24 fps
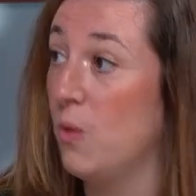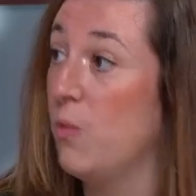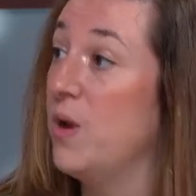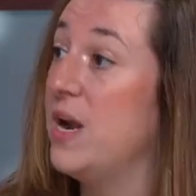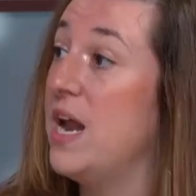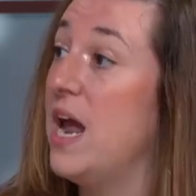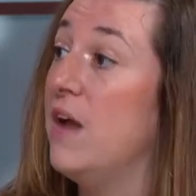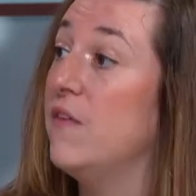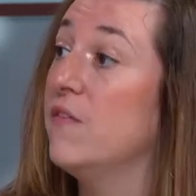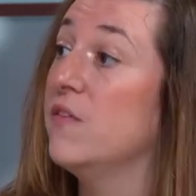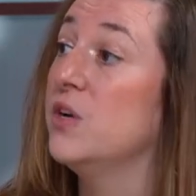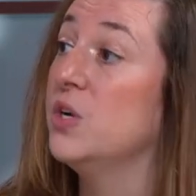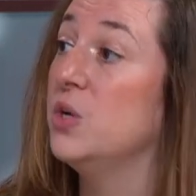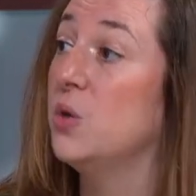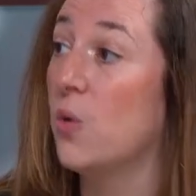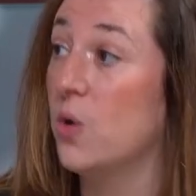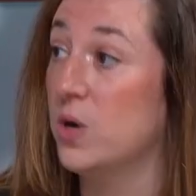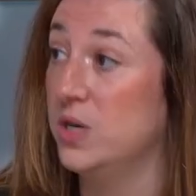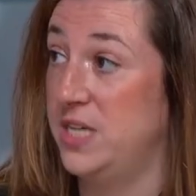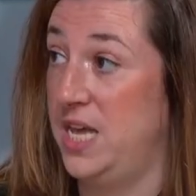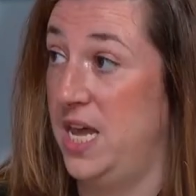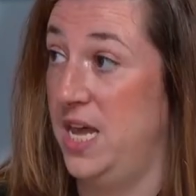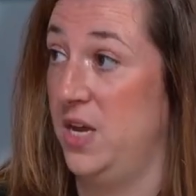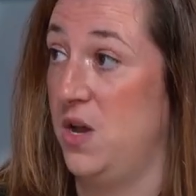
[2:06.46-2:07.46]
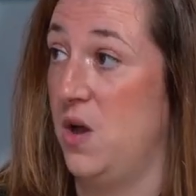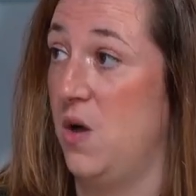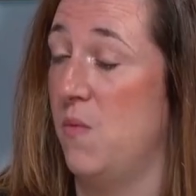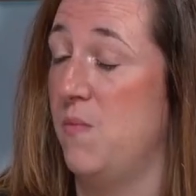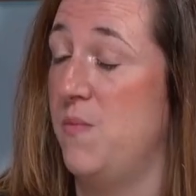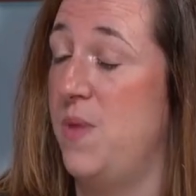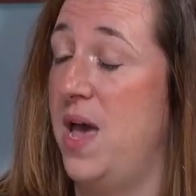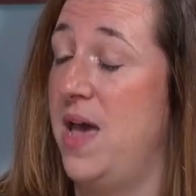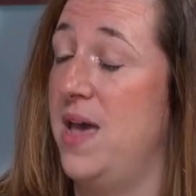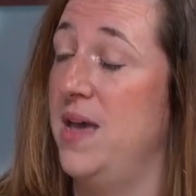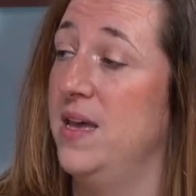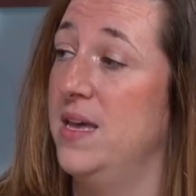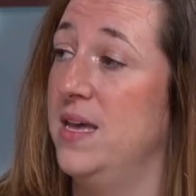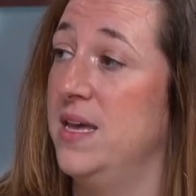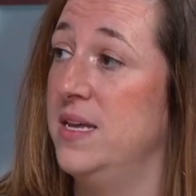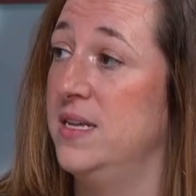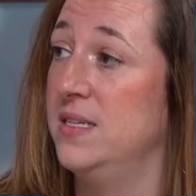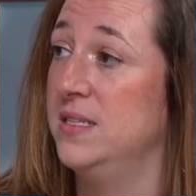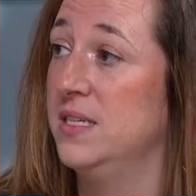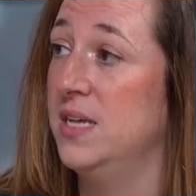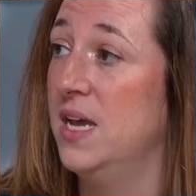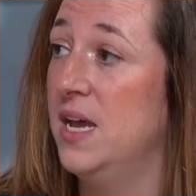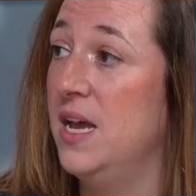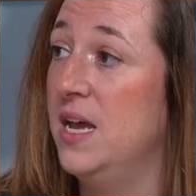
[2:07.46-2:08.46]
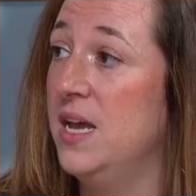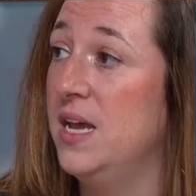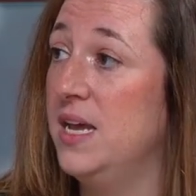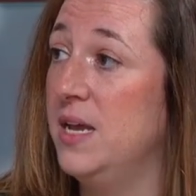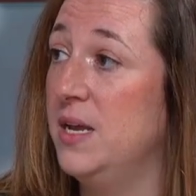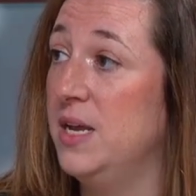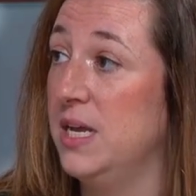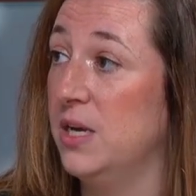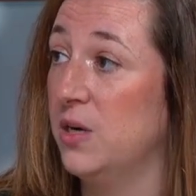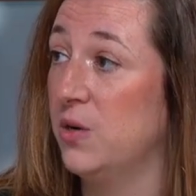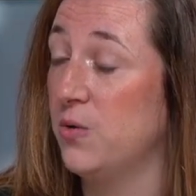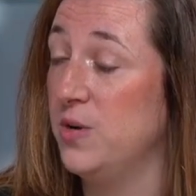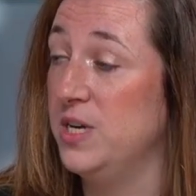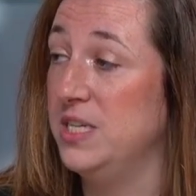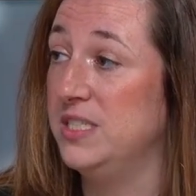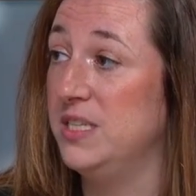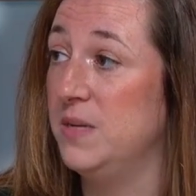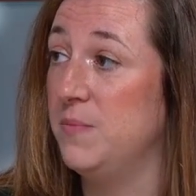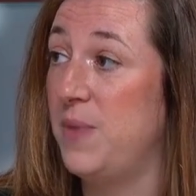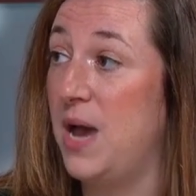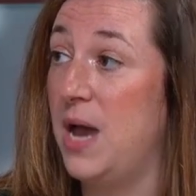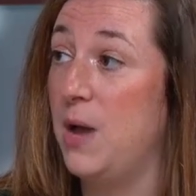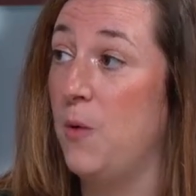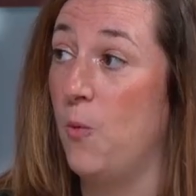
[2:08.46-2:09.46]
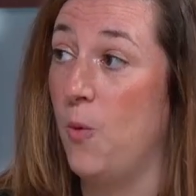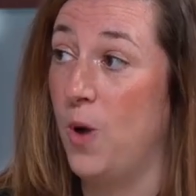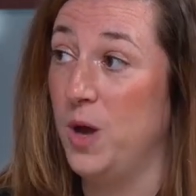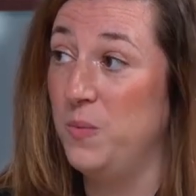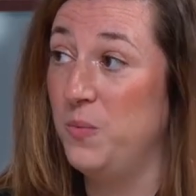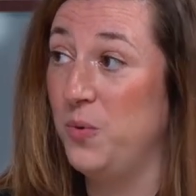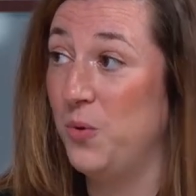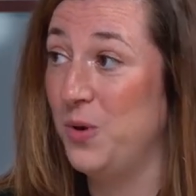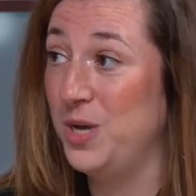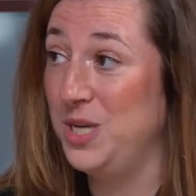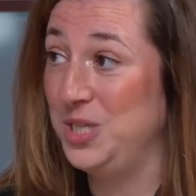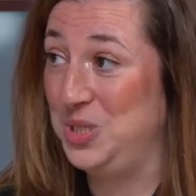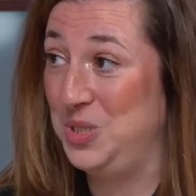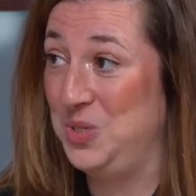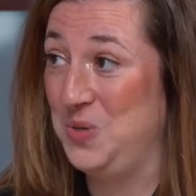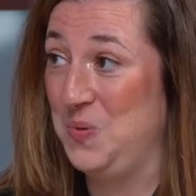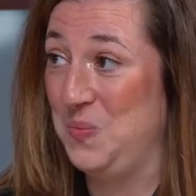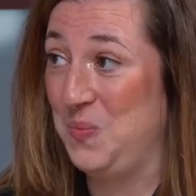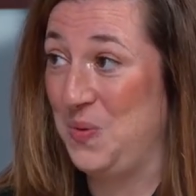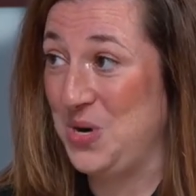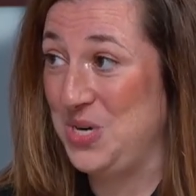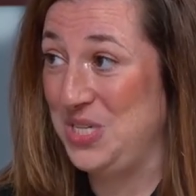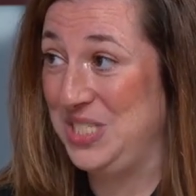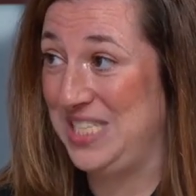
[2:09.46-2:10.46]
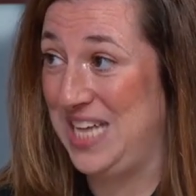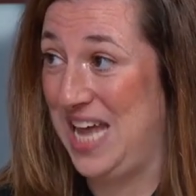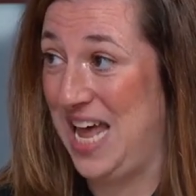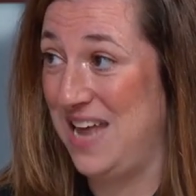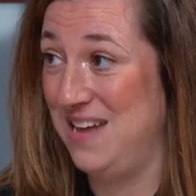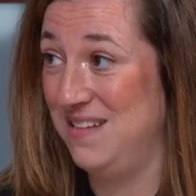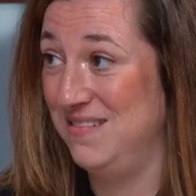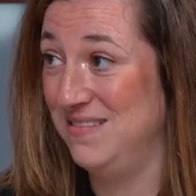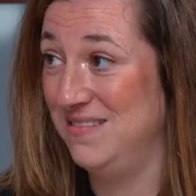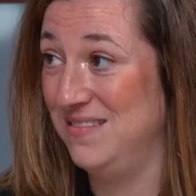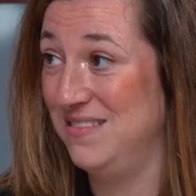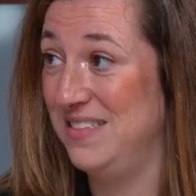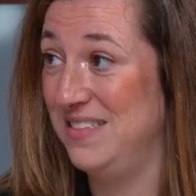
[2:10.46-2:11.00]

or whatever your take-home pay is, mm -hmm. increase it by 1.2 percent